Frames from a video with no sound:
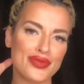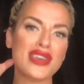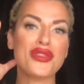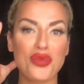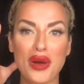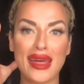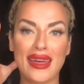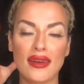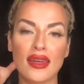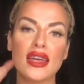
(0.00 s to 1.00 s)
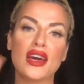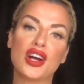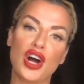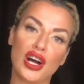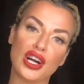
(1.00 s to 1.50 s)
the wig,
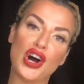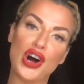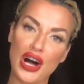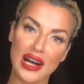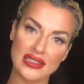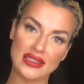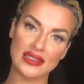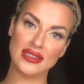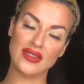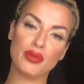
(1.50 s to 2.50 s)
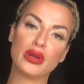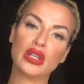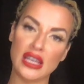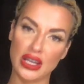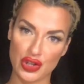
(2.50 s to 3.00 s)
got caught in the
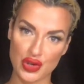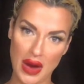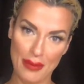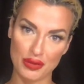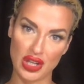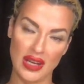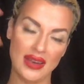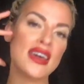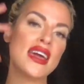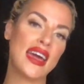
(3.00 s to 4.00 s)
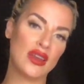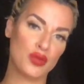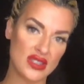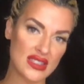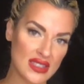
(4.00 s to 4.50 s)
pulley contraption and
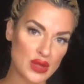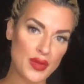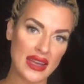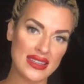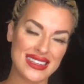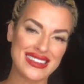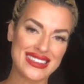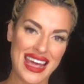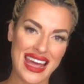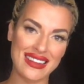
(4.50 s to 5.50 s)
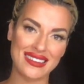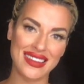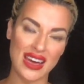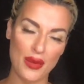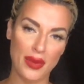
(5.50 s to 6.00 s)
was suspended,
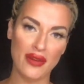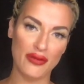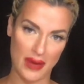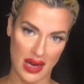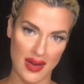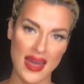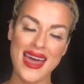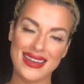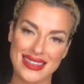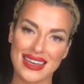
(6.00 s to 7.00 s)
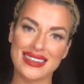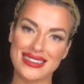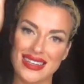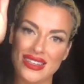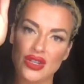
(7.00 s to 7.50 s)
dangling above me as I
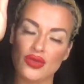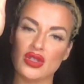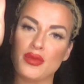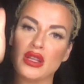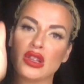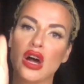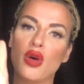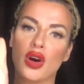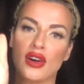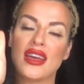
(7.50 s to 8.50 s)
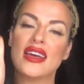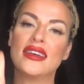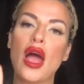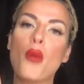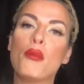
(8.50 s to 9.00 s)
continued to be lowered,
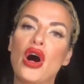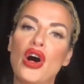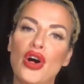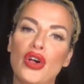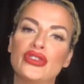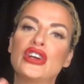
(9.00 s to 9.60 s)
now bald,